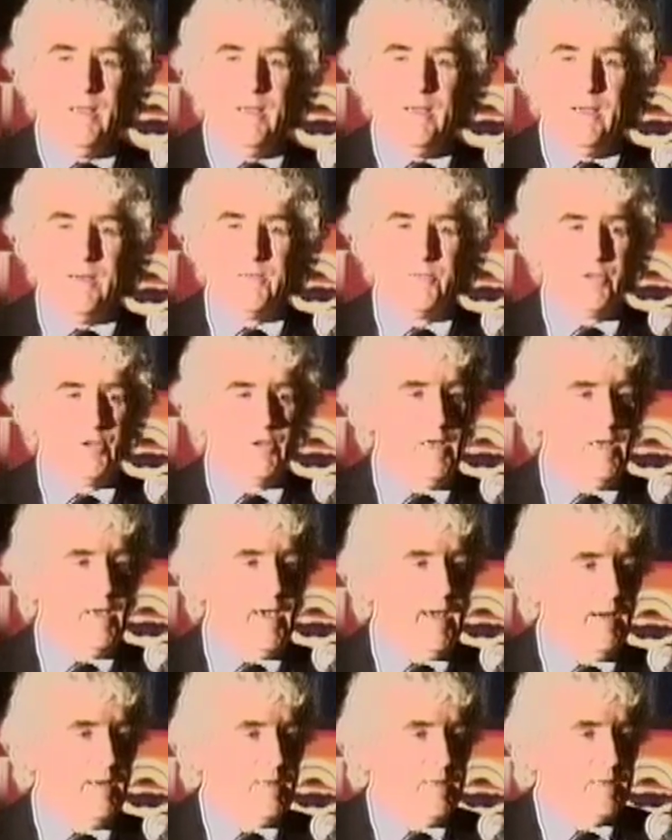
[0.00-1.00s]
And he's looking
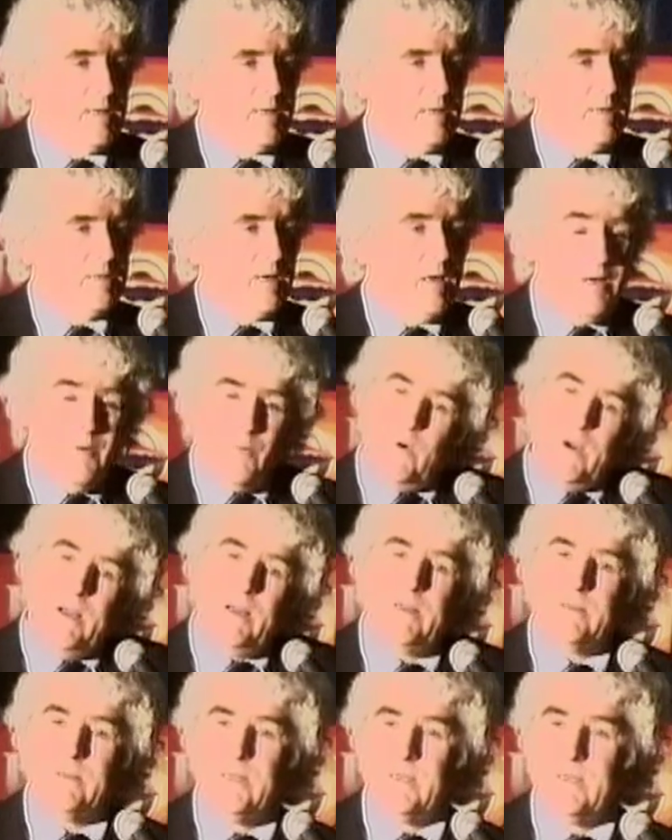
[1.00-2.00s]
at it and he says,
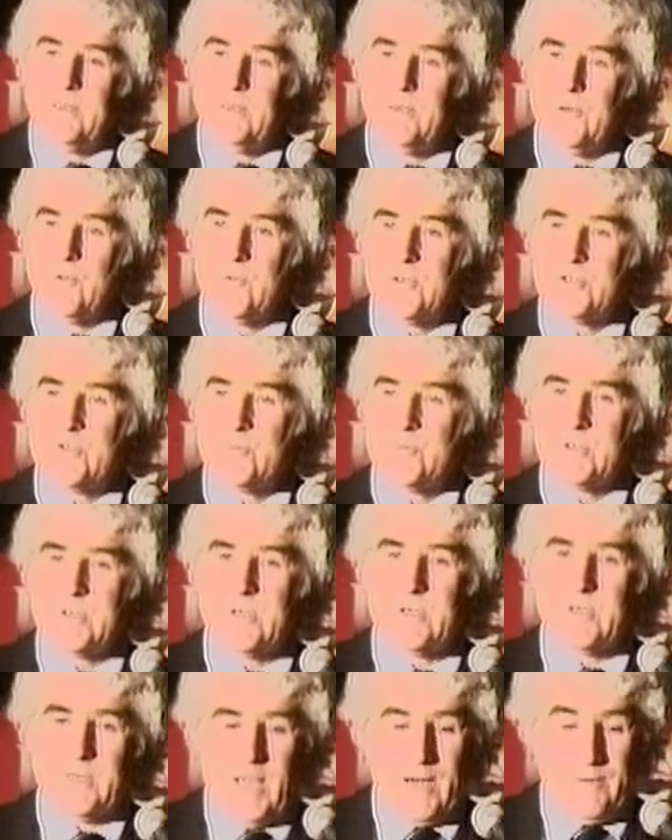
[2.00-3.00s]
well, this was
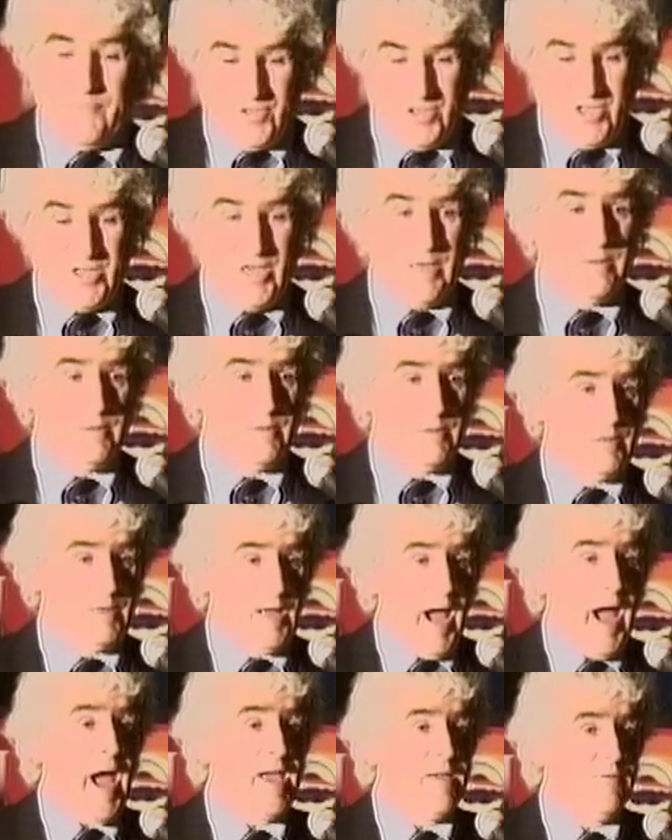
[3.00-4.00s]
a kind of a sudden
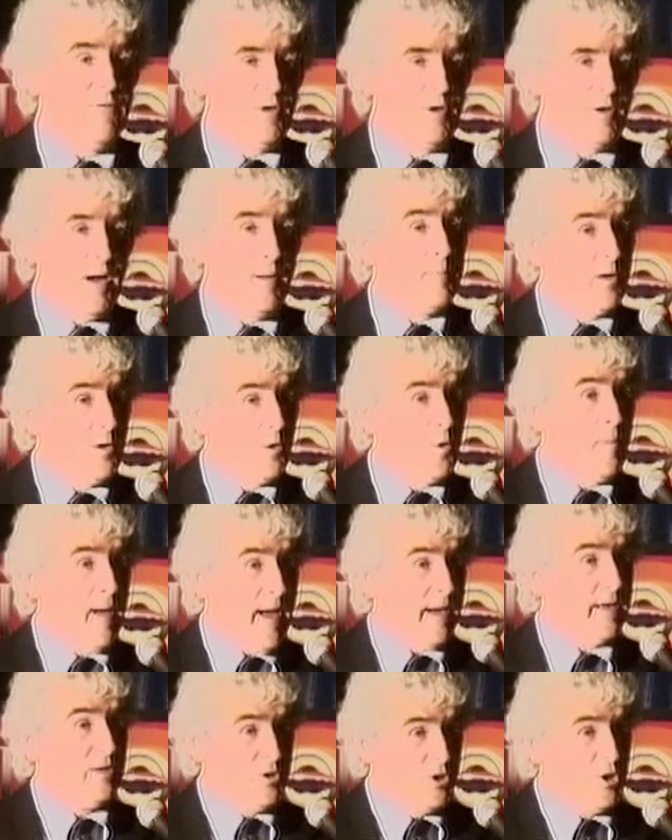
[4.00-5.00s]
dive here. I better go
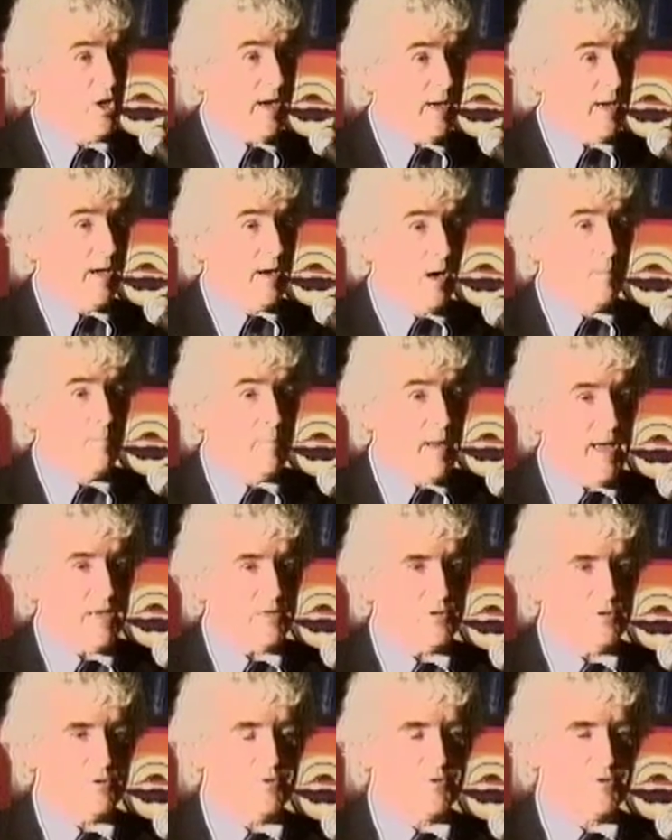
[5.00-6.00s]
back and check on our
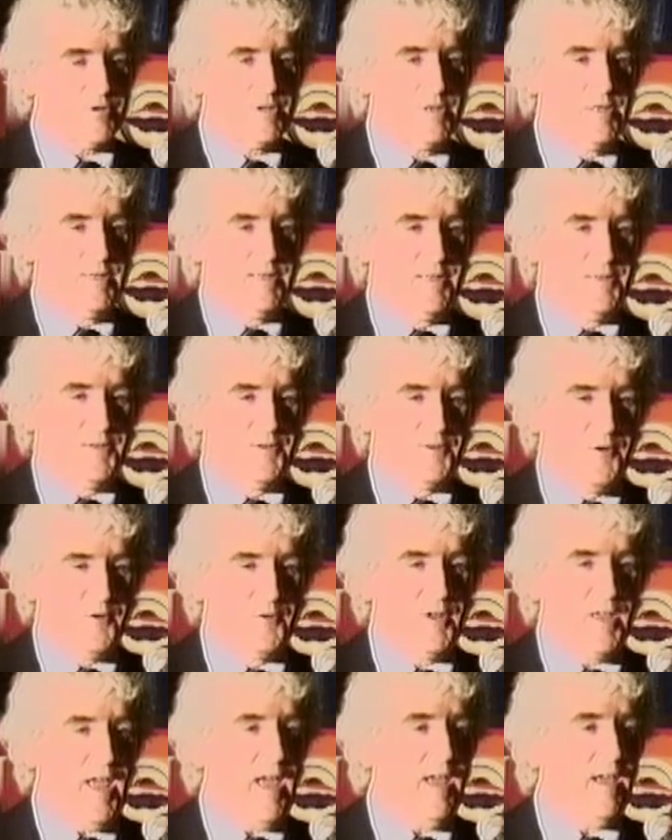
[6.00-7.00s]
passengers and see that they're
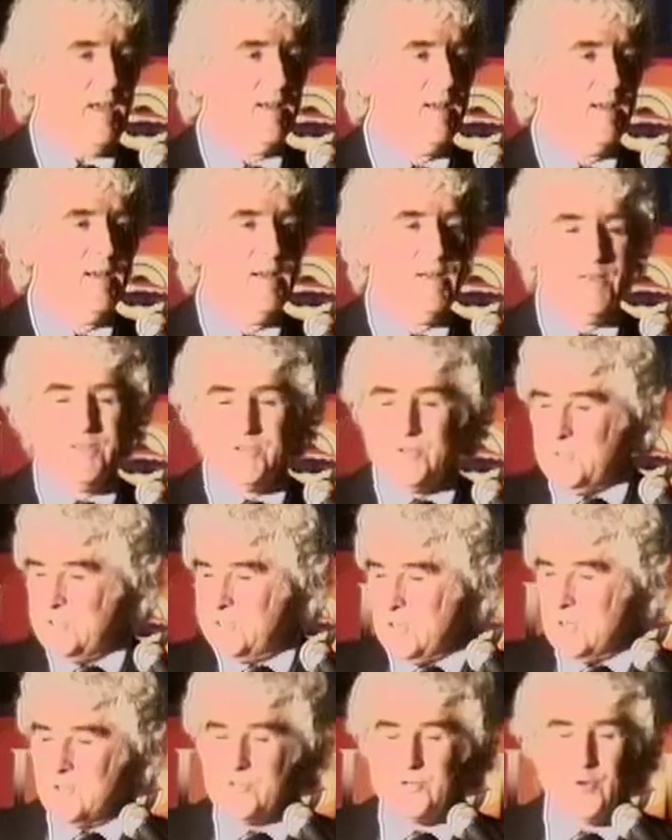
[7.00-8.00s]
okay. So he
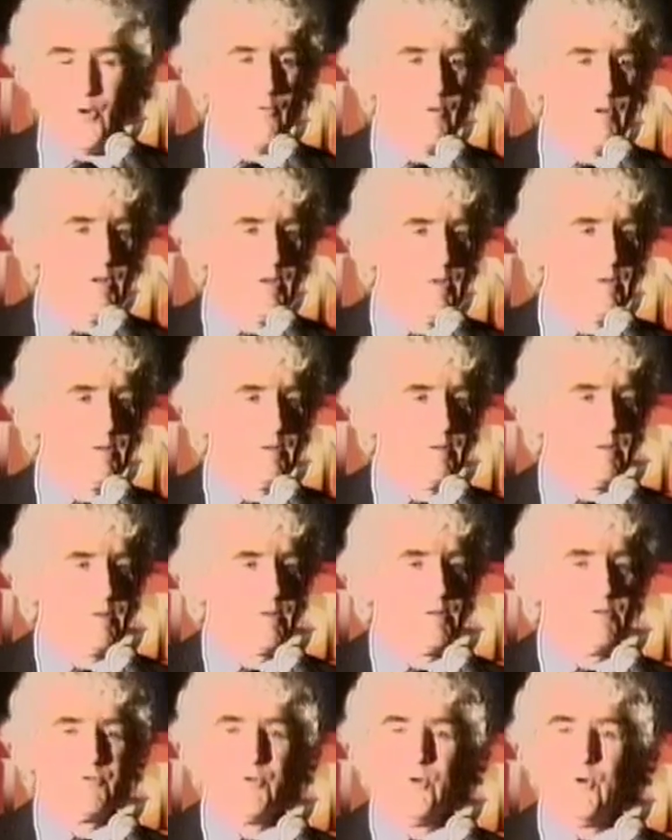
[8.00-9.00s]
turns over the
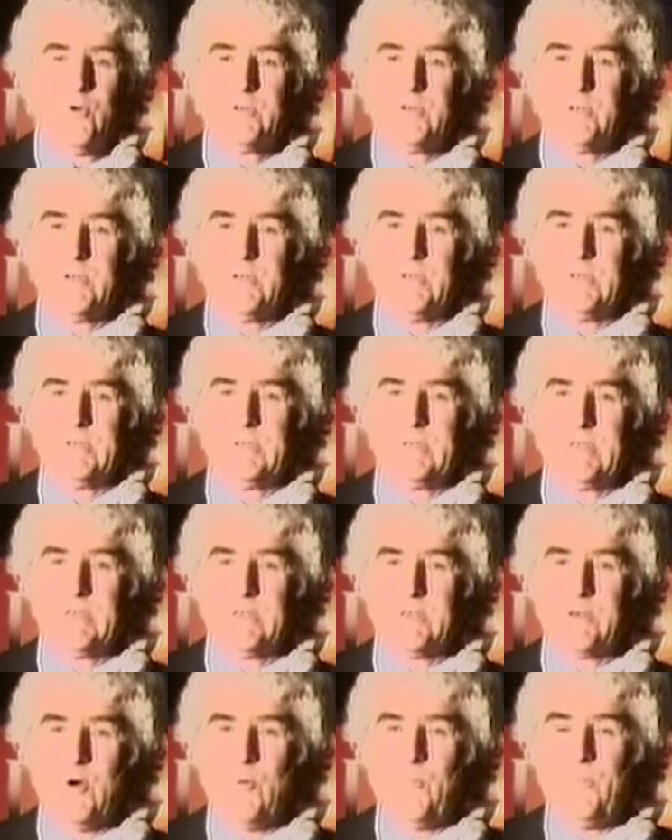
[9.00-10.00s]
control to
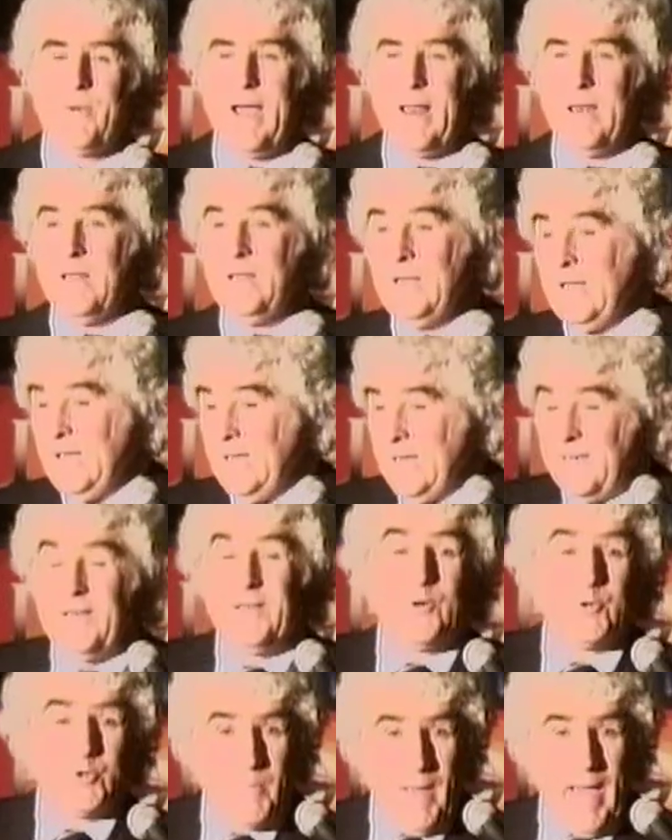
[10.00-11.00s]
the co-pilot, and
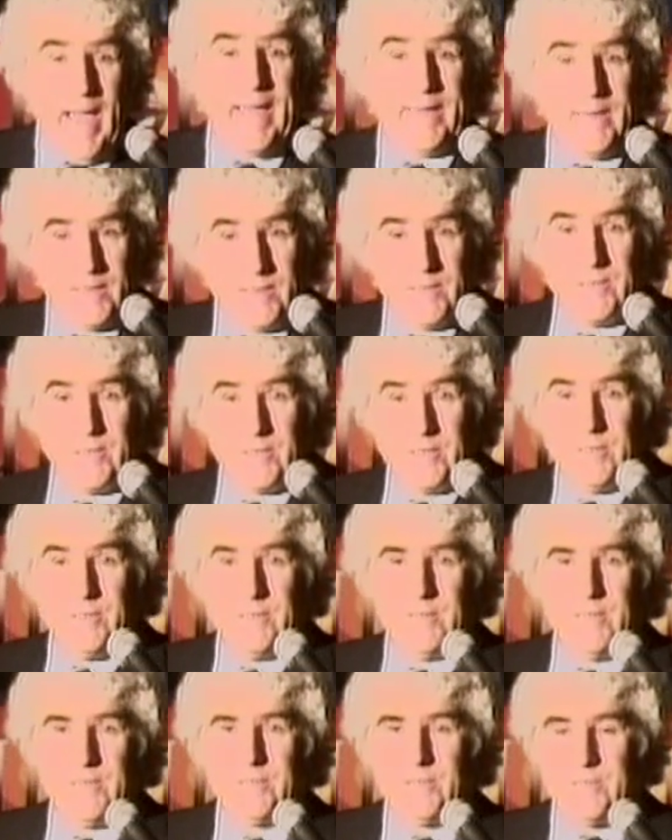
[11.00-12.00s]
he goes back into
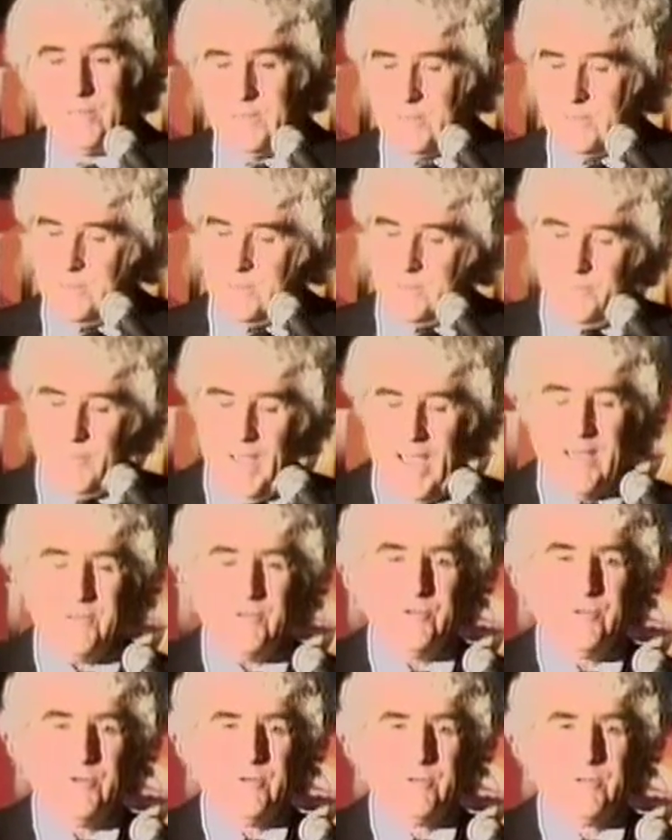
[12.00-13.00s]
the
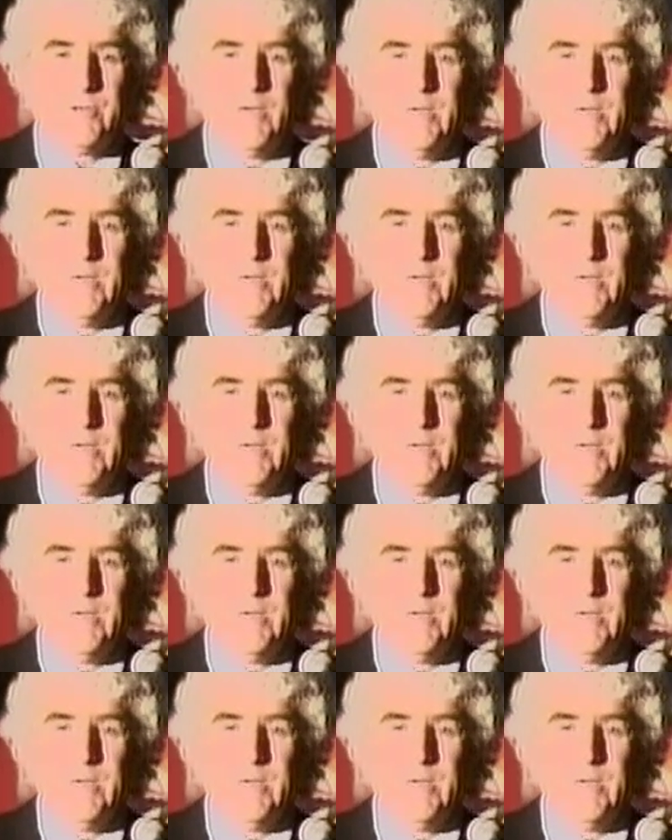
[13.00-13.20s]
passenger